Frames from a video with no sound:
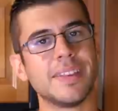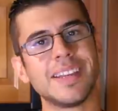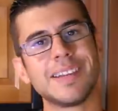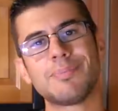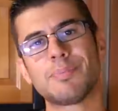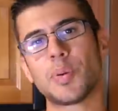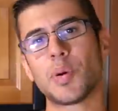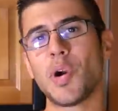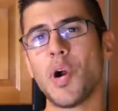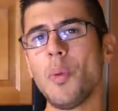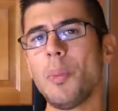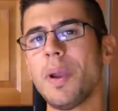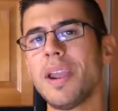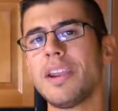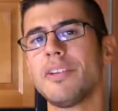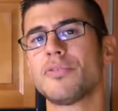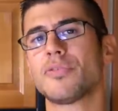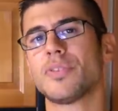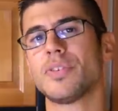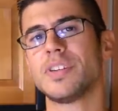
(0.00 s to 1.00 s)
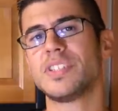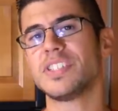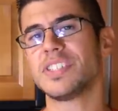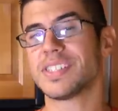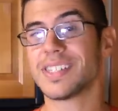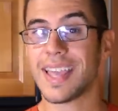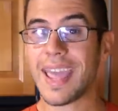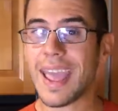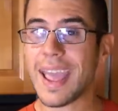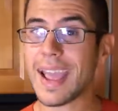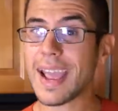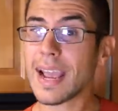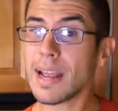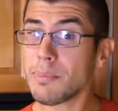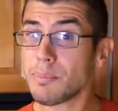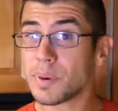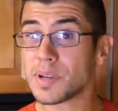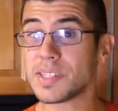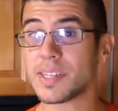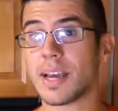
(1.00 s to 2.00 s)
the propane fridges can
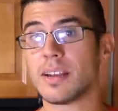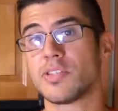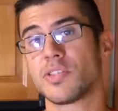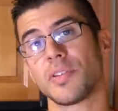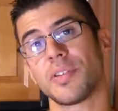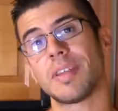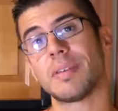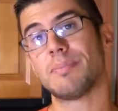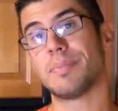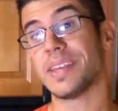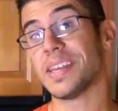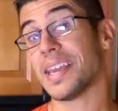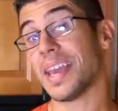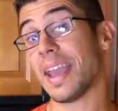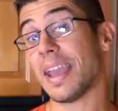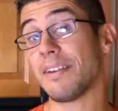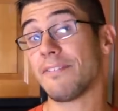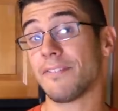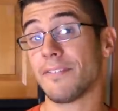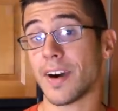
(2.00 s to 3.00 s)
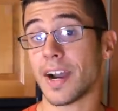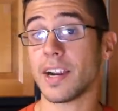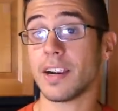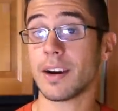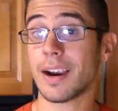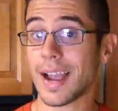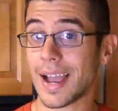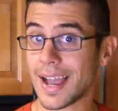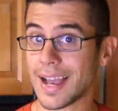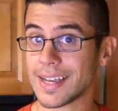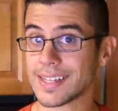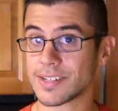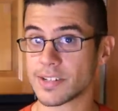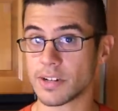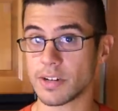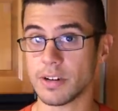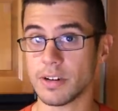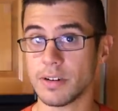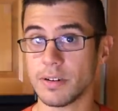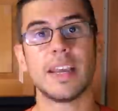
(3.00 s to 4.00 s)
potentially be a fire
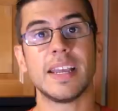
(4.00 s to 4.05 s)
hazard.